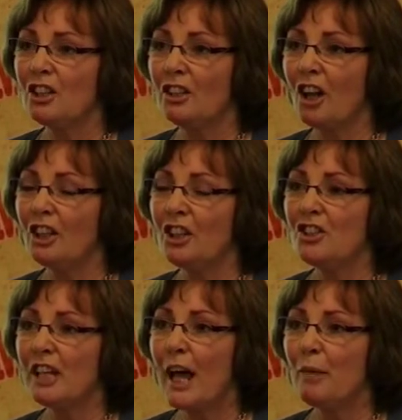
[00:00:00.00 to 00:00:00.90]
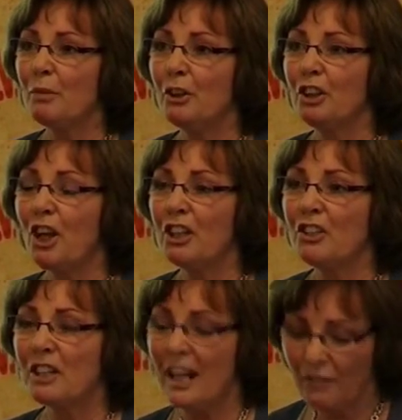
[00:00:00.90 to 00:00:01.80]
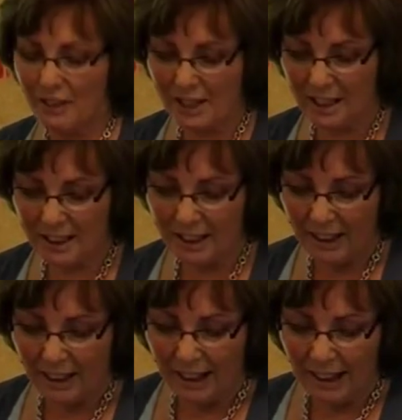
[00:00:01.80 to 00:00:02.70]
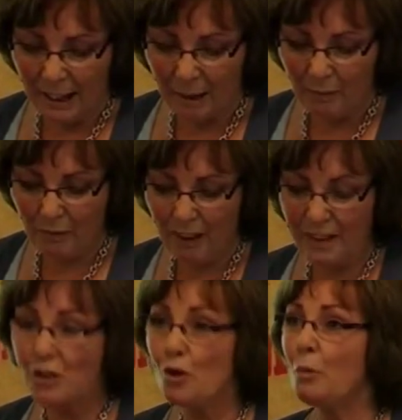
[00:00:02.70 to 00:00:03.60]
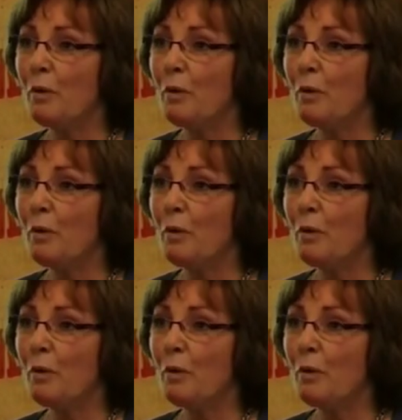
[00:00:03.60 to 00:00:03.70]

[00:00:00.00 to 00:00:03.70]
knowledge gap or knowledge deficit that is so